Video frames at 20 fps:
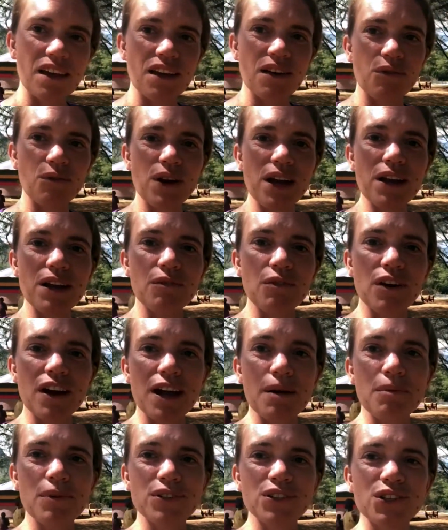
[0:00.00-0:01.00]
we were
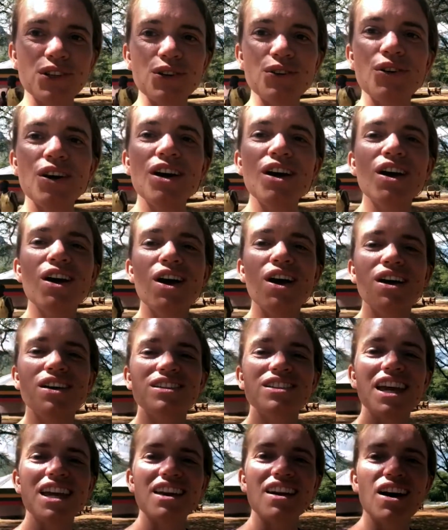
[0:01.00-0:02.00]
able to
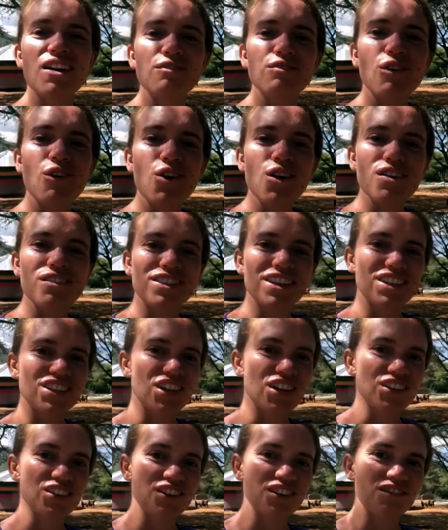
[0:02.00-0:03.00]
take on four of the
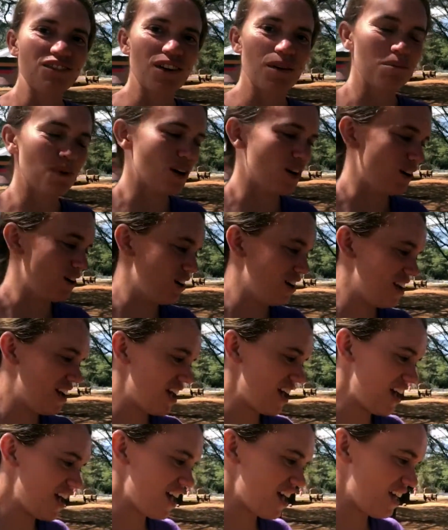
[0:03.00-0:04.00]
children from her.
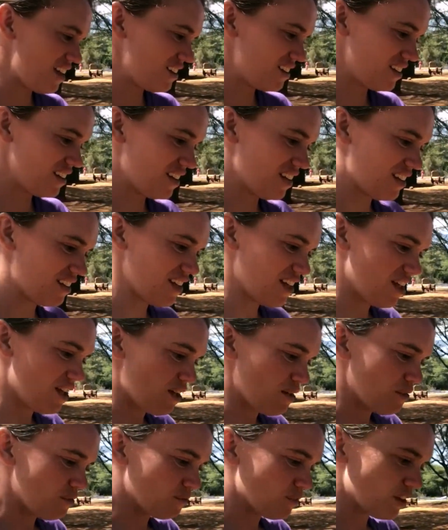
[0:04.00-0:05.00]
And
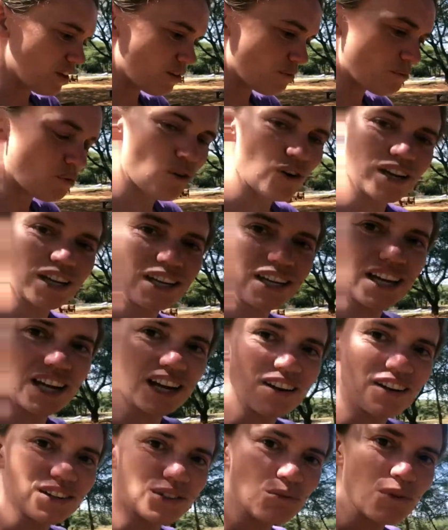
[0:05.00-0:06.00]
little Morning
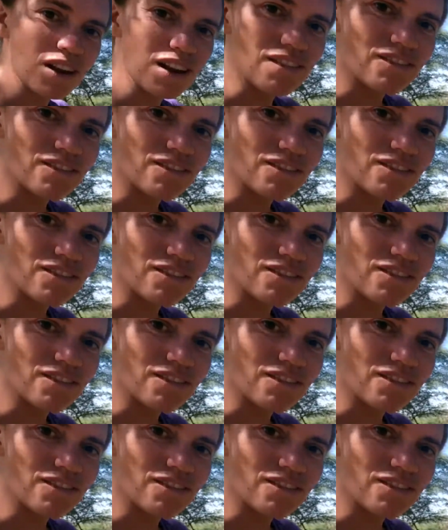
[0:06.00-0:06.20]
here is one